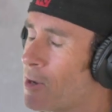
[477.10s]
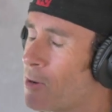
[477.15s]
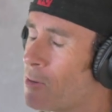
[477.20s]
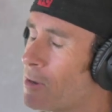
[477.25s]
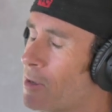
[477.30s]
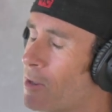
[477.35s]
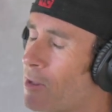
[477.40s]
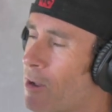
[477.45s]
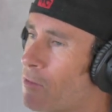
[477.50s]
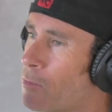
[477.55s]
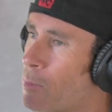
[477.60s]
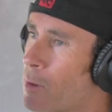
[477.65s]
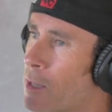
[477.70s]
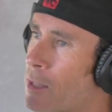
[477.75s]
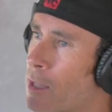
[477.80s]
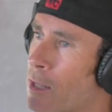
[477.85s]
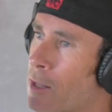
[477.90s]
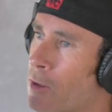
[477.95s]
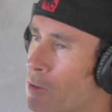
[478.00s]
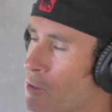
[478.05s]
you don't have to be
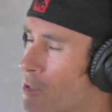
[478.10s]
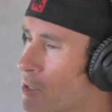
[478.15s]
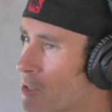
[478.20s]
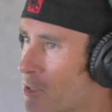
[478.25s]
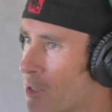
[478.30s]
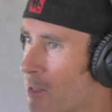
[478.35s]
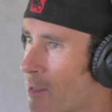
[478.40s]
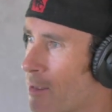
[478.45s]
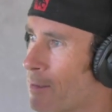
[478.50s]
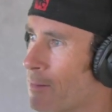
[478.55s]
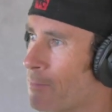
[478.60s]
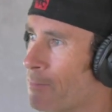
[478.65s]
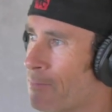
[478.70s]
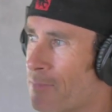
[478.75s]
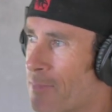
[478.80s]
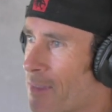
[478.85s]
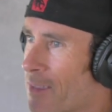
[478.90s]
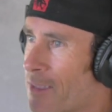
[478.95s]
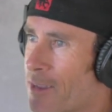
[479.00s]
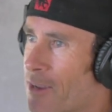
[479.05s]
clinical, just
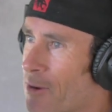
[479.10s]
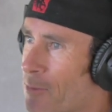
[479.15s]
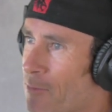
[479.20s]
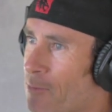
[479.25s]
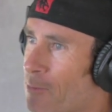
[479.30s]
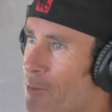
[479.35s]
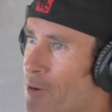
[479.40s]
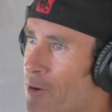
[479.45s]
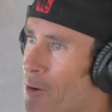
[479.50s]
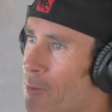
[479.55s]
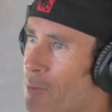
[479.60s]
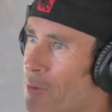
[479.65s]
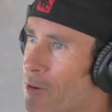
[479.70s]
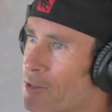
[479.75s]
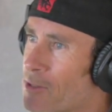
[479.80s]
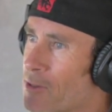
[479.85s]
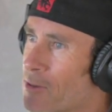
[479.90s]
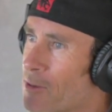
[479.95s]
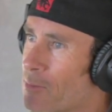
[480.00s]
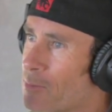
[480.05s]
your own
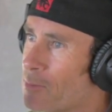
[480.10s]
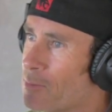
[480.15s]
personal